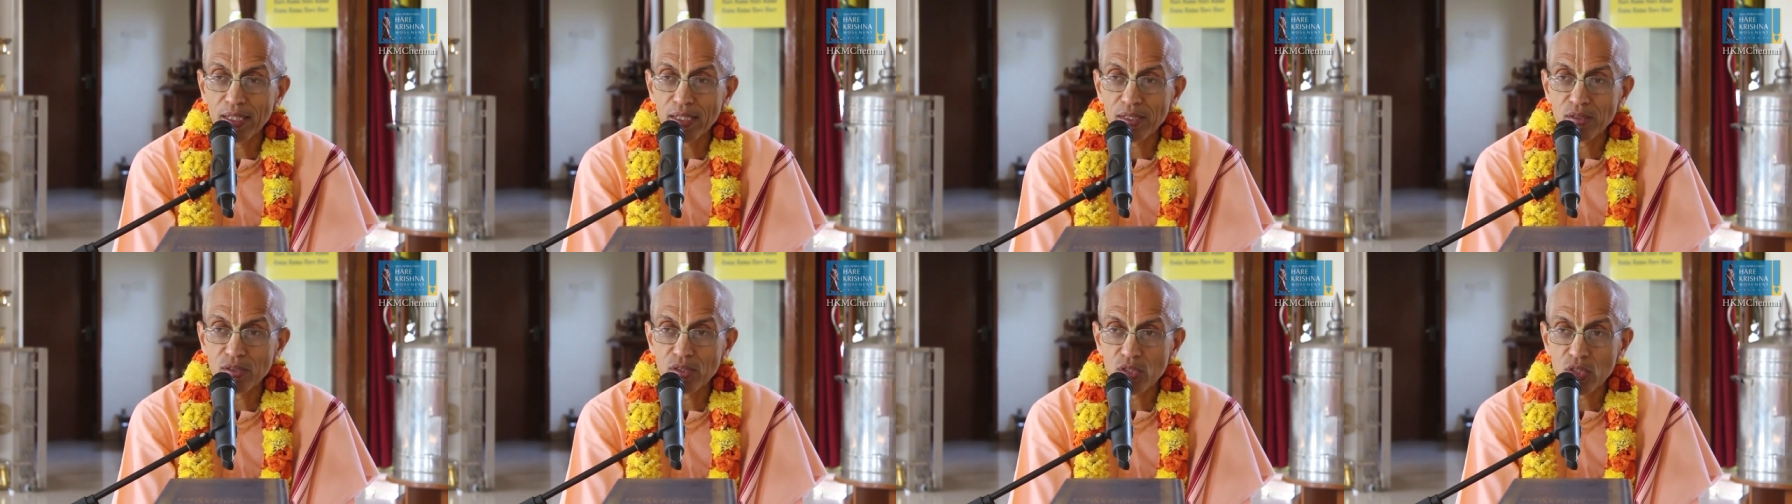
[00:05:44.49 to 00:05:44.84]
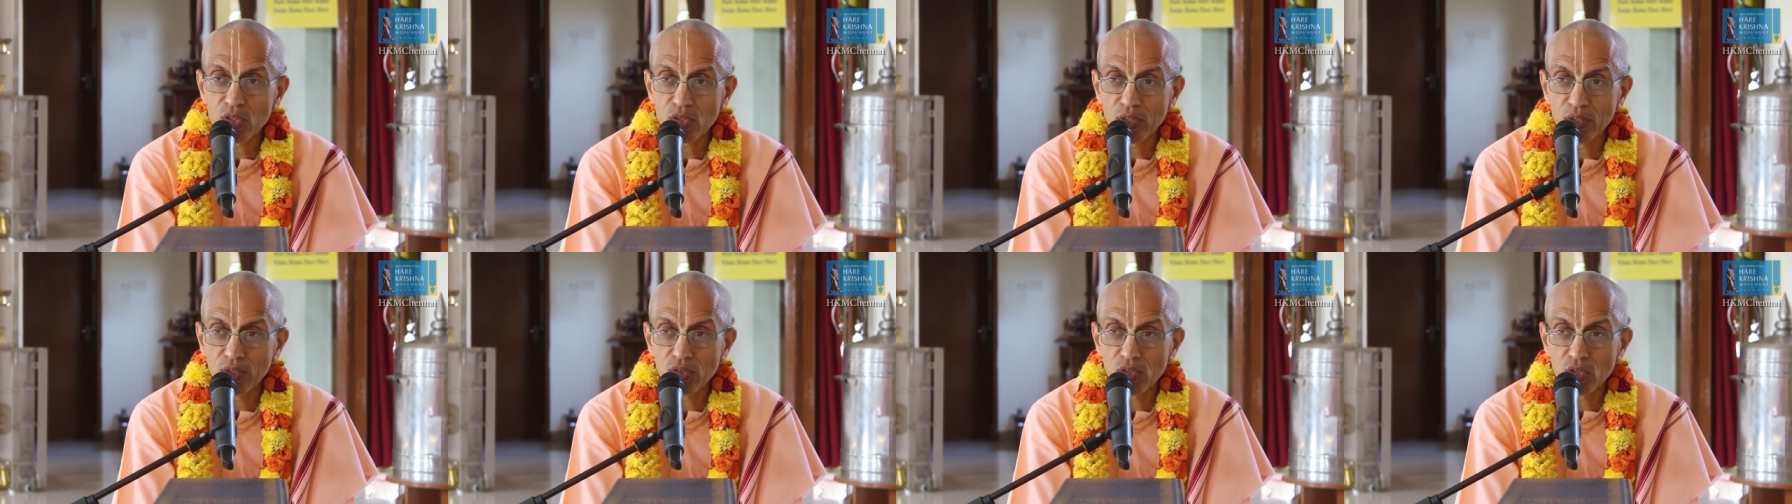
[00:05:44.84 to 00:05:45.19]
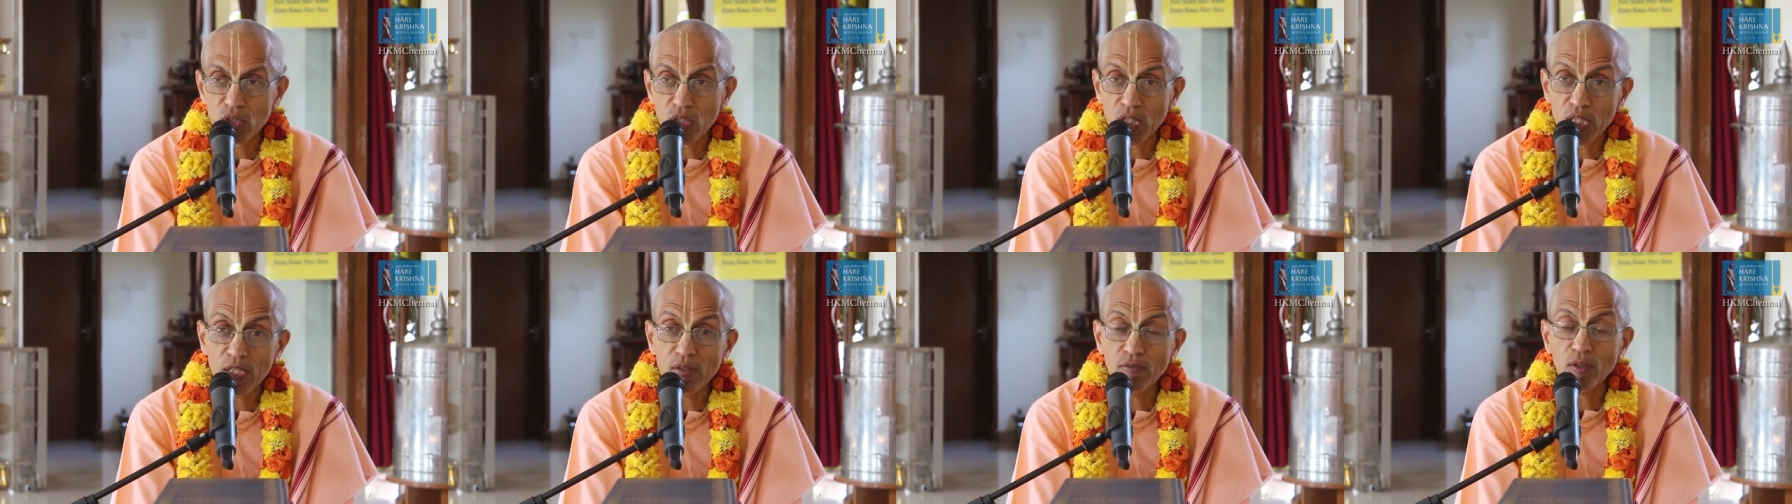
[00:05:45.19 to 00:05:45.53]

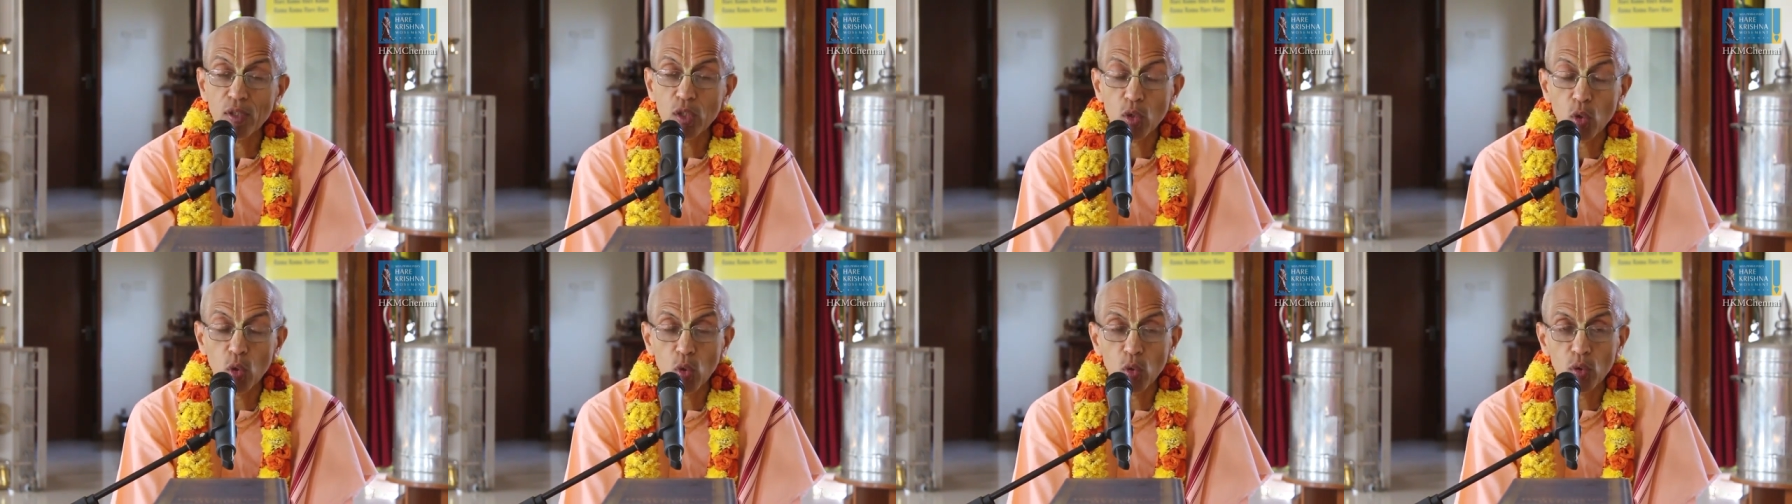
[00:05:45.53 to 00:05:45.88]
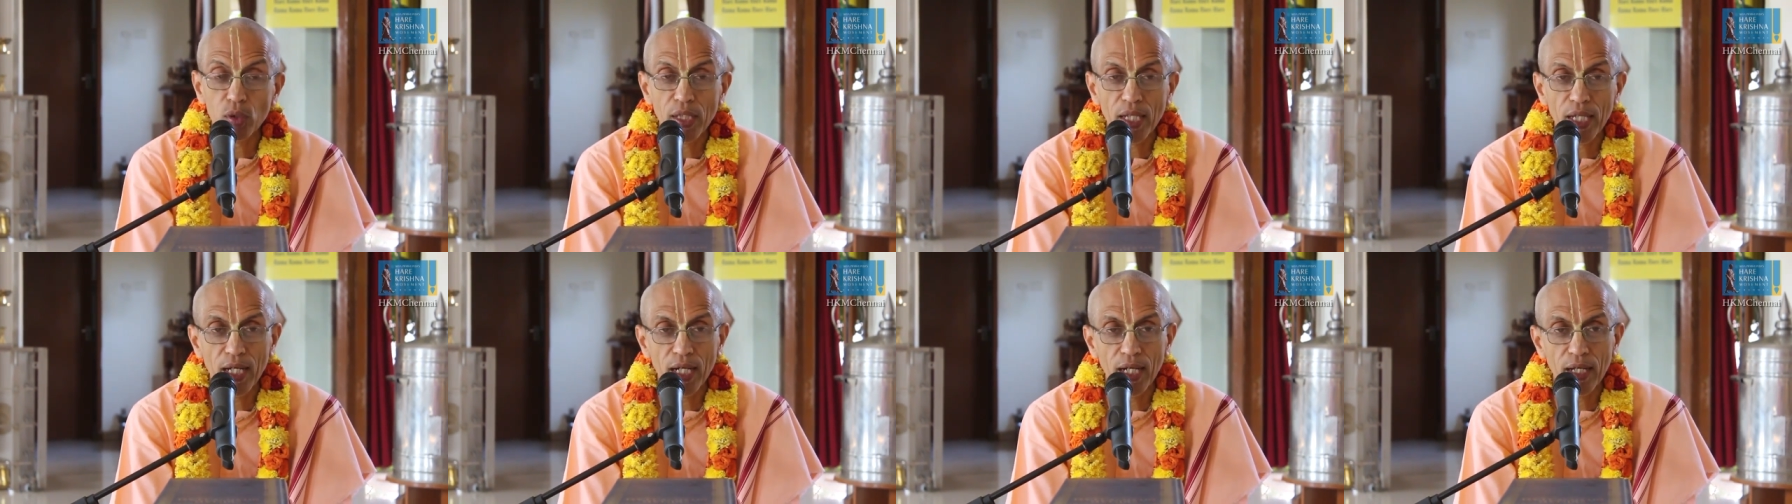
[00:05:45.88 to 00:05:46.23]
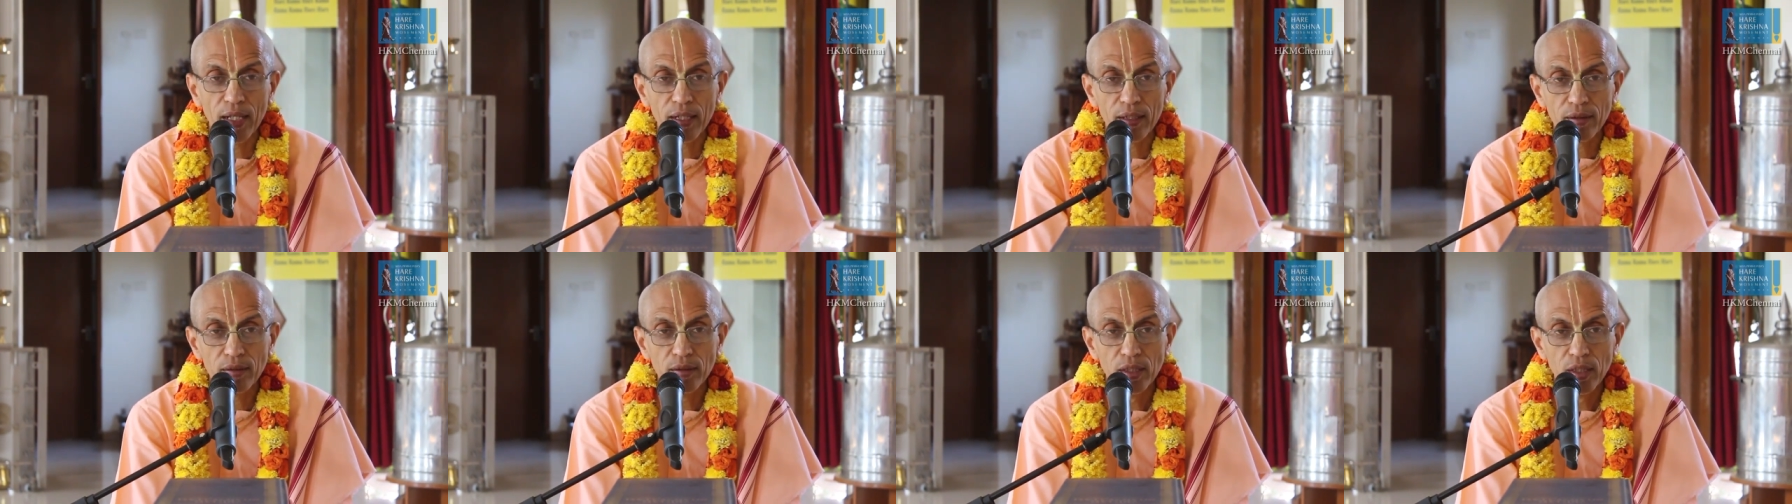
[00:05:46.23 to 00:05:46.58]
existence, even though they
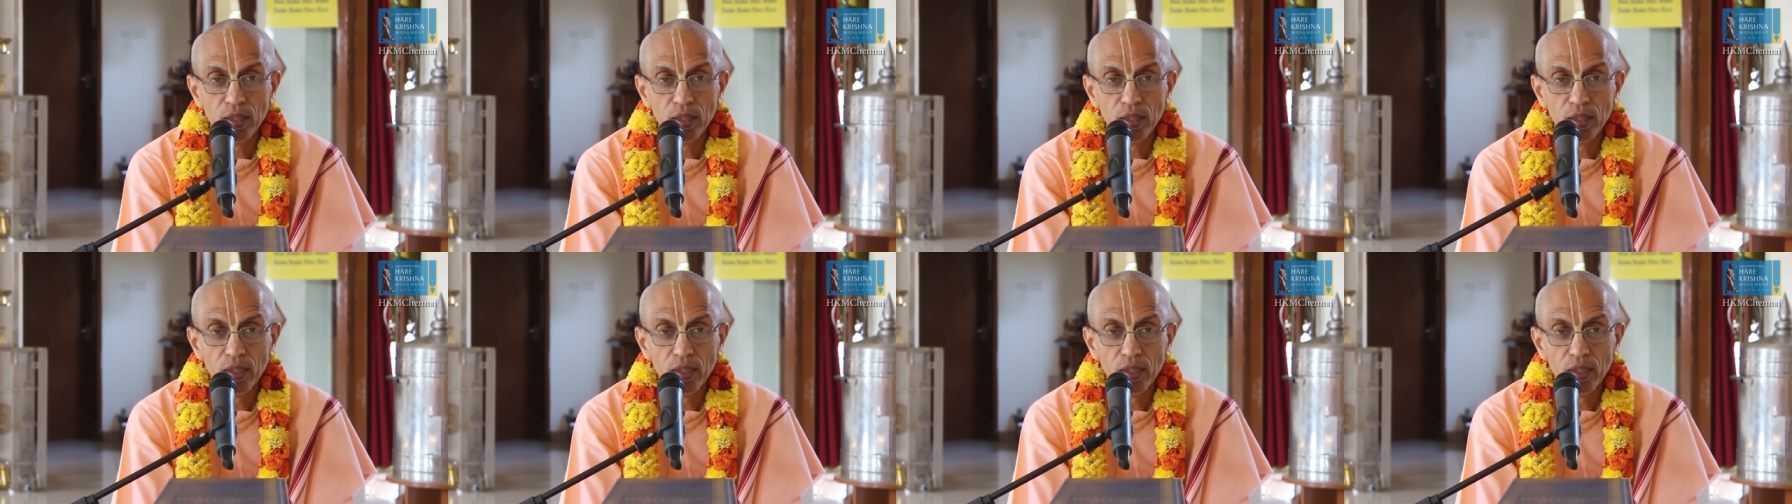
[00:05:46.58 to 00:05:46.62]
are